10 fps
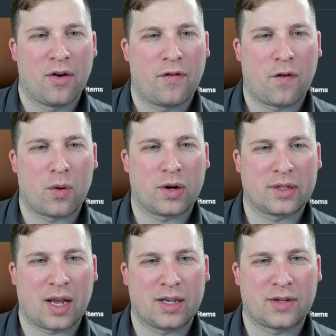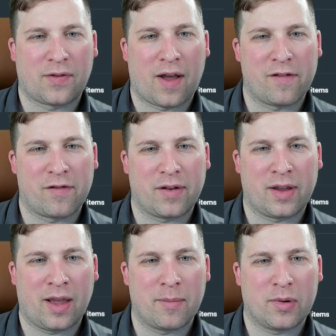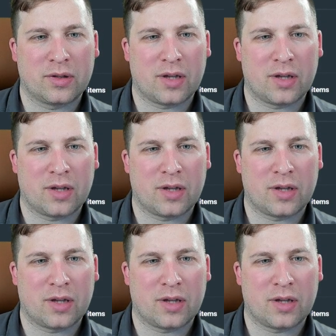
4 size 5 gimbals